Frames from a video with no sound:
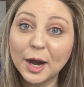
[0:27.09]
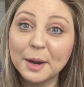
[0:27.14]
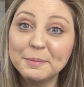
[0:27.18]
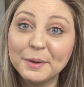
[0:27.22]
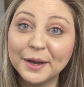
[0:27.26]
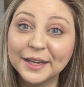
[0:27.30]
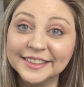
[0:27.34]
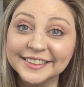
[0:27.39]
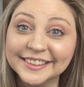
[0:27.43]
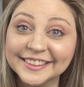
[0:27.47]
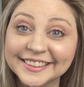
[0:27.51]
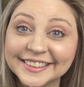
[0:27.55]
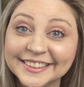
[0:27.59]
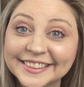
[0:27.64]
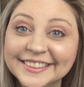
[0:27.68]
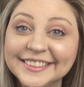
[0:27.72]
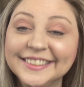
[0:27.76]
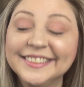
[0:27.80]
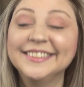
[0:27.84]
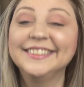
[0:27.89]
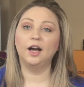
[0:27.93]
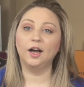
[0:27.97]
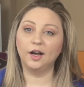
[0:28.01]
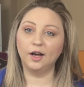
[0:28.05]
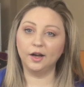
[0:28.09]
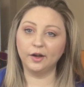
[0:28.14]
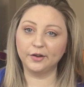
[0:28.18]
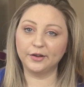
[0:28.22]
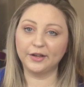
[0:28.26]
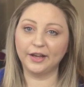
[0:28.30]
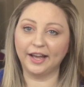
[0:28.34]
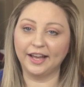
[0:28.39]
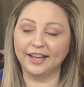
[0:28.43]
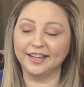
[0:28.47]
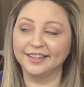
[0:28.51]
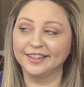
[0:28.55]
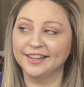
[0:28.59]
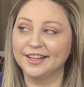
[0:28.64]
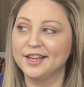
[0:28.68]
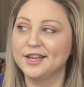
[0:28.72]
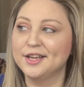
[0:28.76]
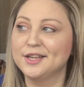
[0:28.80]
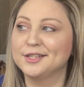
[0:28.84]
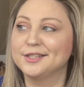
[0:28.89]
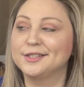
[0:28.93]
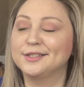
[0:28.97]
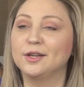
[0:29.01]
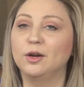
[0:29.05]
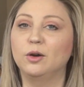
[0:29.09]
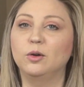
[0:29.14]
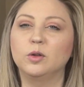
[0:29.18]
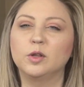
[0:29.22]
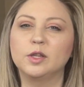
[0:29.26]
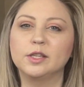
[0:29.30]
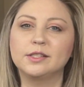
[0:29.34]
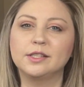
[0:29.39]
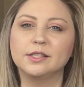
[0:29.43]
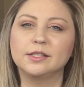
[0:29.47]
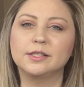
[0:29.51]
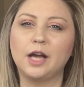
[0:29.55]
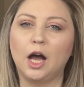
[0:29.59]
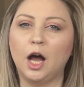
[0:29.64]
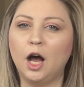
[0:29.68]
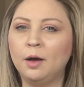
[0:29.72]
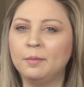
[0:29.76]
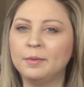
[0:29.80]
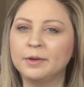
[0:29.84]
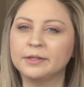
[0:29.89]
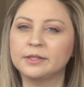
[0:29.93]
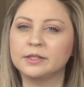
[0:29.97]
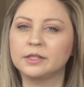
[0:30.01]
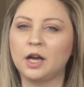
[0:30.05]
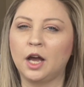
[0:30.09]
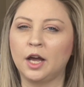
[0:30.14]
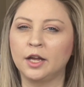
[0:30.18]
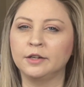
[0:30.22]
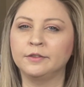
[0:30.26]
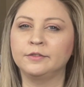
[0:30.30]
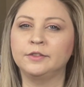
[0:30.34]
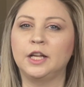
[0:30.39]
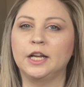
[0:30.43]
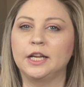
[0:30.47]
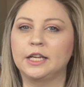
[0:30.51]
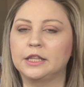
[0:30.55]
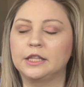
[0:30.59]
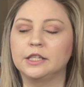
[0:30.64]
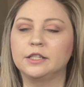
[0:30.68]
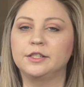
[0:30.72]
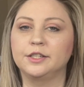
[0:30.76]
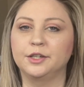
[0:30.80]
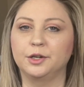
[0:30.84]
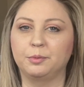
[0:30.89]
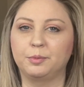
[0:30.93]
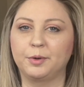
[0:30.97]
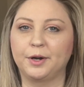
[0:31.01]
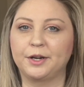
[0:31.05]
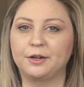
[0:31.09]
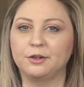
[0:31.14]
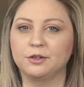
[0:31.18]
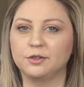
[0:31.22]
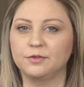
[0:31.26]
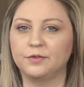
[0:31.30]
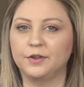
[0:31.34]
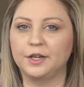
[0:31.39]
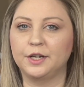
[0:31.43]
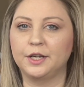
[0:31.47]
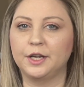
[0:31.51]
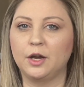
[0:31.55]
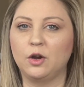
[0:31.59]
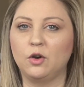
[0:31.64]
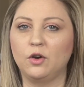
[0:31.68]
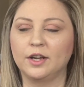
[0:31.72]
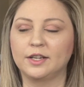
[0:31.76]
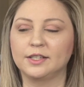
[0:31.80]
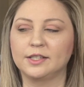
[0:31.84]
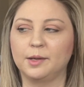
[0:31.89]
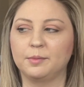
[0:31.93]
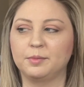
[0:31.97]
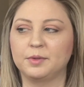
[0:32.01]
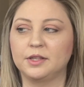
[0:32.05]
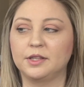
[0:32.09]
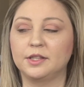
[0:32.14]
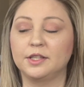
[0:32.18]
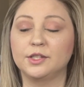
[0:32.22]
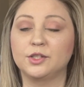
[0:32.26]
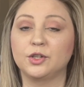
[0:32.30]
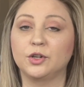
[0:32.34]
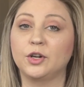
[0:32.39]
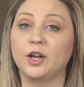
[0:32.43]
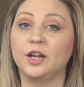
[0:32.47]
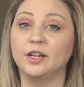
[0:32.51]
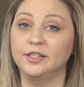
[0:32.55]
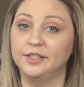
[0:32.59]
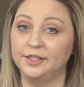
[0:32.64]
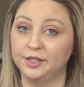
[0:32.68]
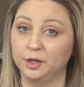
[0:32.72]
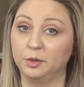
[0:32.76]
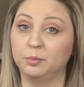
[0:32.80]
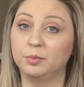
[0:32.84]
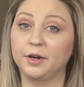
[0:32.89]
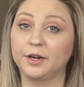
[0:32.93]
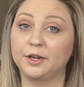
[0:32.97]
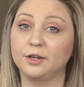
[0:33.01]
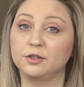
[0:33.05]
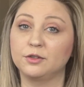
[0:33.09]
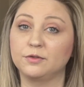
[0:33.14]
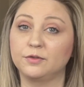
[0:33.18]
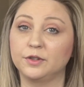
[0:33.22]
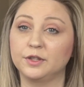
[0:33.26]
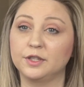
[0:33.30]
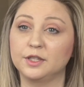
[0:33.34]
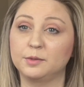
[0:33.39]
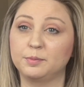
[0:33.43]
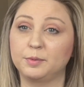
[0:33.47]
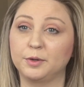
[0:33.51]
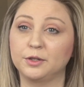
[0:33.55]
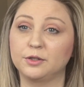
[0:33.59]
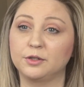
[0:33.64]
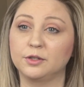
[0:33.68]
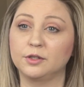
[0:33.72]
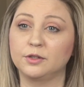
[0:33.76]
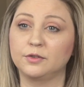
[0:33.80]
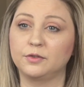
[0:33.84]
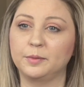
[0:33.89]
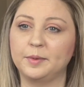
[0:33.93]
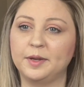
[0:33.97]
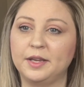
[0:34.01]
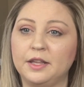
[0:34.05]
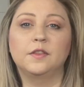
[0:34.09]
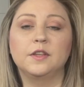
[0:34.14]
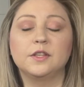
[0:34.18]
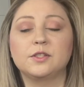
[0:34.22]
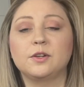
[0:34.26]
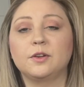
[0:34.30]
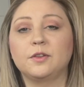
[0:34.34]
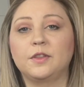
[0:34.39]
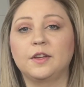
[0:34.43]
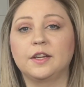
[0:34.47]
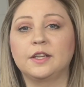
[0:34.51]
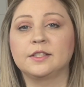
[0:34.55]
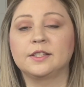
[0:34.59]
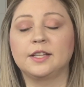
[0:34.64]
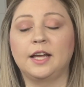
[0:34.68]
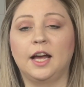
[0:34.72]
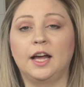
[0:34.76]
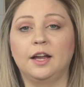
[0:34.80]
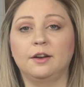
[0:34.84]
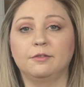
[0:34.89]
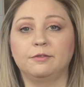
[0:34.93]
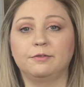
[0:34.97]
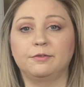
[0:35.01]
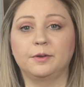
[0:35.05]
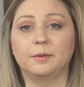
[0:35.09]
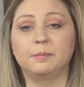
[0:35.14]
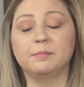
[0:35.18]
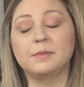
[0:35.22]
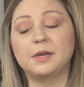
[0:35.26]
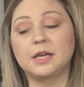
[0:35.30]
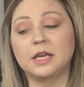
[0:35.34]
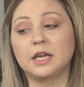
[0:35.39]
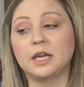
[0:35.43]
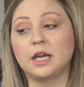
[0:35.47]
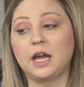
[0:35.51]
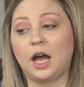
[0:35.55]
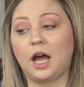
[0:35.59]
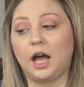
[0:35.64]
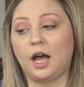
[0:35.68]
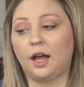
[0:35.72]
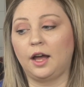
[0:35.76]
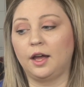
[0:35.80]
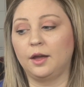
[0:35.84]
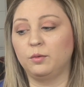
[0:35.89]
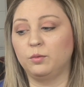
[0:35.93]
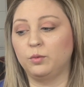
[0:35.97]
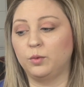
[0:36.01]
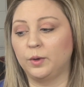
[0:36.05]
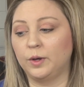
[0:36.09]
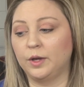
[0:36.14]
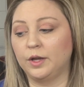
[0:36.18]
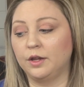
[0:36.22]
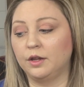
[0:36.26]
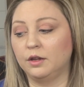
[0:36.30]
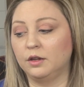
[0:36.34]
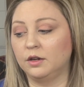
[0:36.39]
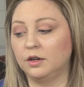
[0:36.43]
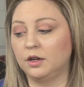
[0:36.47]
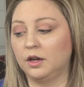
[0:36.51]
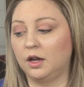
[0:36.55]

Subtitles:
button. Okay, so this is almost kind of like the deal breakers video, except that these are not deal breakers for these purses for me. These are things that for me, I would